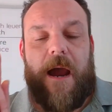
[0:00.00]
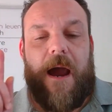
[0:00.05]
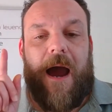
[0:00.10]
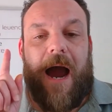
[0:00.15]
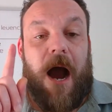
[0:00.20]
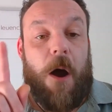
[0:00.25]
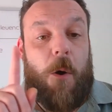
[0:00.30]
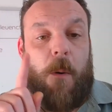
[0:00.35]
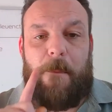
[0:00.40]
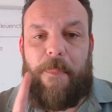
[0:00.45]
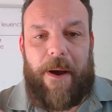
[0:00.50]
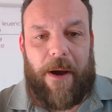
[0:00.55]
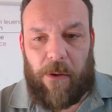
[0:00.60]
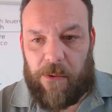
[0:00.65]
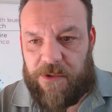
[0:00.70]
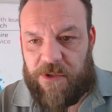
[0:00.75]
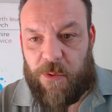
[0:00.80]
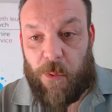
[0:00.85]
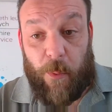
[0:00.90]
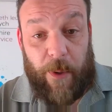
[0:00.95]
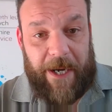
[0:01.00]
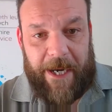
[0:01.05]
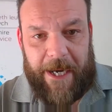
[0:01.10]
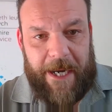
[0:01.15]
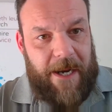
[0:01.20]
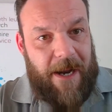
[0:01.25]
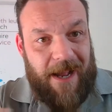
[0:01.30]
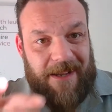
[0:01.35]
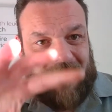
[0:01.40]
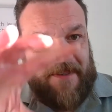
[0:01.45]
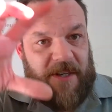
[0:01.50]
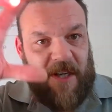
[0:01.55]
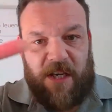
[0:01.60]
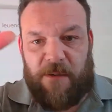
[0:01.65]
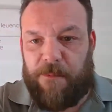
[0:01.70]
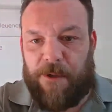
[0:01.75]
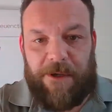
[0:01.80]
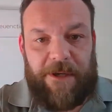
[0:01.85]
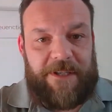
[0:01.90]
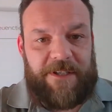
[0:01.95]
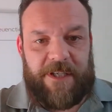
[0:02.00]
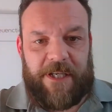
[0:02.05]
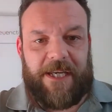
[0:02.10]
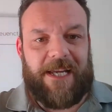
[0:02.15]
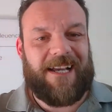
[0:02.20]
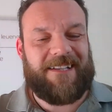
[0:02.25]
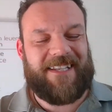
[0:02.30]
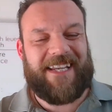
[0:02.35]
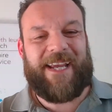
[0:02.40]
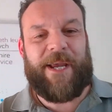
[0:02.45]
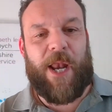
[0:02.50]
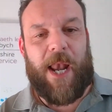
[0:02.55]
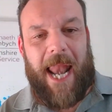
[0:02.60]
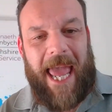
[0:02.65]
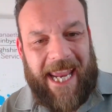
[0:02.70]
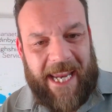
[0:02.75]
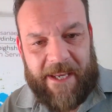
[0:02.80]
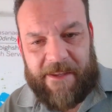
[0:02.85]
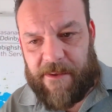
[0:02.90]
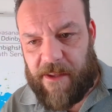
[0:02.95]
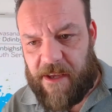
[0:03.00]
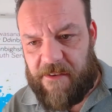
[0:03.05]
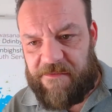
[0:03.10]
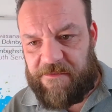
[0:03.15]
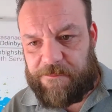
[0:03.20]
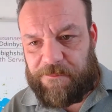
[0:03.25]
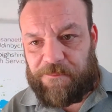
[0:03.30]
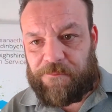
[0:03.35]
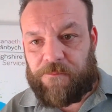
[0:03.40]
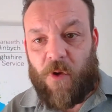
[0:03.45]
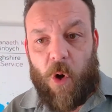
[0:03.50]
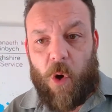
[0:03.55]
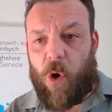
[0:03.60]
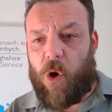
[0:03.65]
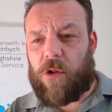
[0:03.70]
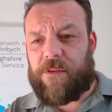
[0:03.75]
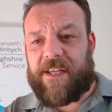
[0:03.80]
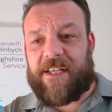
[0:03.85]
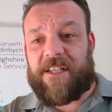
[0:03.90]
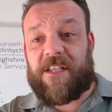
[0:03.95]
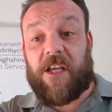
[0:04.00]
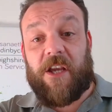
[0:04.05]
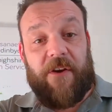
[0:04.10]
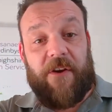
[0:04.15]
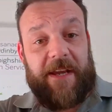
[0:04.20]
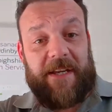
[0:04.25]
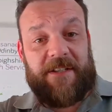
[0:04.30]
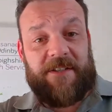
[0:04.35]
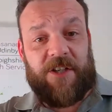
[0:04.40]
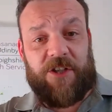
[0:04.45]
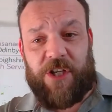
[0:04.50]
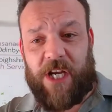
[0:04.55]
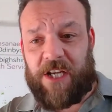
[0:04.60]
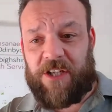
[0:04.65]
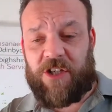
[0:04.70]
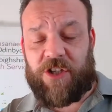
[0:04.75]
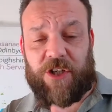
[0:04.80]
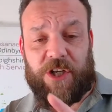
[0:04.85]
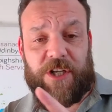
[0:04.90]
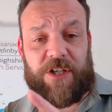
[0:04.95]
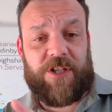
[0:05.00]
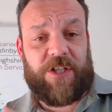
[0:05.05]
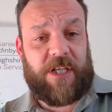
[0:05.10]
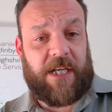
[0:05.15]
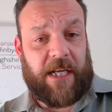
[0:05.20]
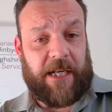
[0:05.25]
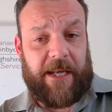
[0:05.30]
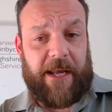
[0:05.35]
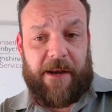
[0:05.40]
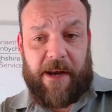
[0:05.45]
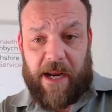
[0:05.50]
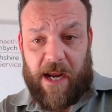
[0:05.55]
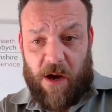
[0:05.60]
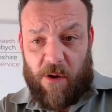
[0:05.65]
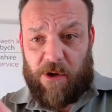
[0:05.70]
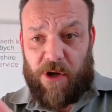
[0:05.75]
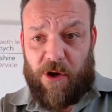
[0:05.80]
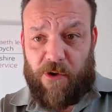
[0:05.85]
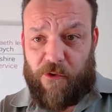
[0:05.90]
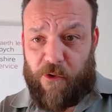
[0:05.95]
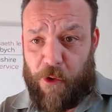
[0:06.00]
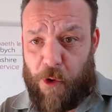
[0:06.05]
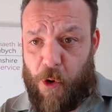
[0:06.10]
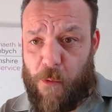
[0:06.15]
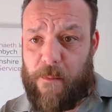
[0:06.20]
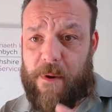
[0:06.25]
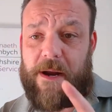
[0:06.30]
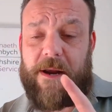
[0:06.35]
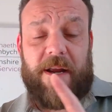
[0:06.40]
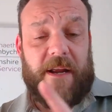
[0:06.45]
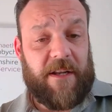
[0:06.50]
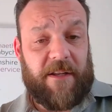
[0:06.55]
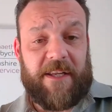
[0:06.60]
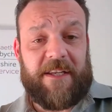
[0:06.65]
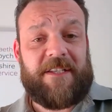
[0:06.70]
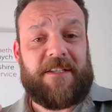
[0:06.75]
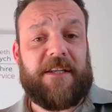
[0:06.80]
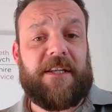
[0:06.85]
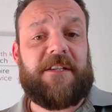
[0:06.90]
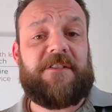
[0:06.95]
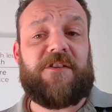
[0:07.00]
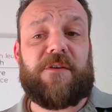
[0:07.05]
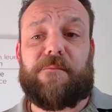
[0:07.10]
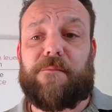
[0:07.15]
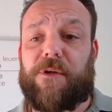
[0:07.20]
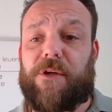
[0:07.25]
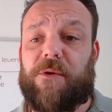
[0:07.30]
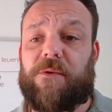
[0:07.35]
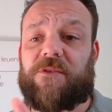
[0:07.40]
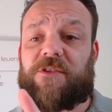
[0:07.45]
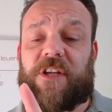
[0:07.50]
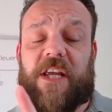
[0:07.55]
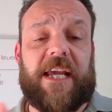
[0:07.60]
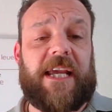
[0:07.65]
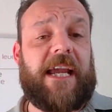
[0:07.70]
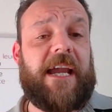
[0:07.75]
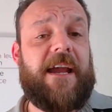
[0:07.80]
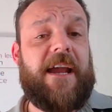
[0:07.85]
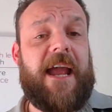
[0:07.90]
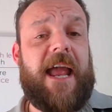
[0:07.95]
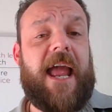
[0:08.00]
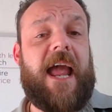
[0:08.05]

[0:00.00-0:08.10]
How about we, as a community, as a collective, all these great suggestions, clearing out your room, listening to music,